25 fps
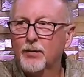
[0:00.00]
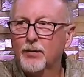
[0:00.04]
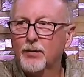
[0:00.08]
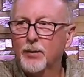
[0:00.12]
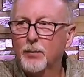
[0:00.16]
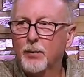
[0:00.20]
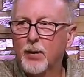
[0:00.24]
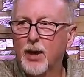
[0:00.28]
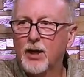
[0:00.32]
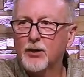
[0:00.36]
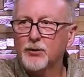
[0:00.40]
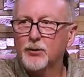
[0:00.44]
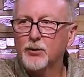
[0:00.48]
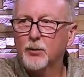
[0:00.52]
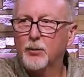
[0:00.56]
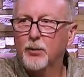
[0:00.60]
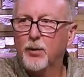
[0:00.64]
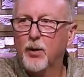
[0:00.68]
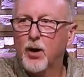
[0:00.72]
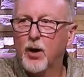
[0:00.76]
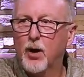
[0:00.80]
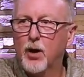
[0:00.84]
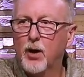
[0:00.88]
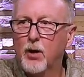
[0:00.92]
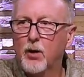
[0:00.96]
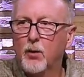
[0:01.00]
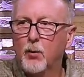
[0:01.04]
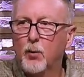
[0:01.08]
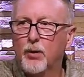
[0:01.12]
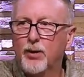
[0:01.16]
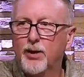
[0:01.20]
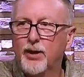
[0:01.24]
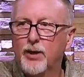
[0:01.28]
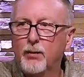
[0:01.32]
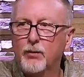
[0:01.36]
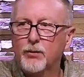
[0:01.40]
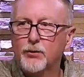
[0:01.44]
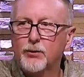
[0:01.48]
the Apostle Paul, when
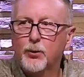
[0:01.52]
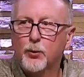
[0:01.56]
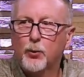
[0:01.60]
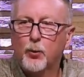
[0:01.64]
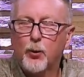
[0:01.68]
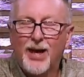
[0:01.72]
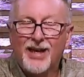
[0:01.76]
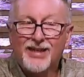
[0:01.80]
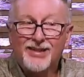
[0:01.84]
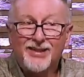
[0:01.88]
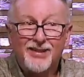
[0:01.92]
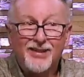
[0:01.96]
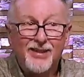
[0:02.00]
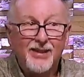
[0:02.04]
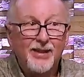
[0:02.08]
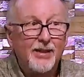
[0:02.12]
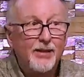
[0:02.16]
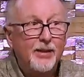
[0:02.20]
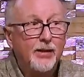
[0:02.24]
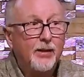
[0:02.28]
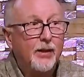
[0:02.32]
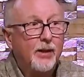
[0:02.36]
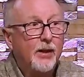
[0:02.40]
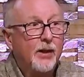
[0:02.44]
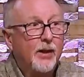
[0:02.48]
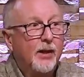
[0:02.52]
he was arrested,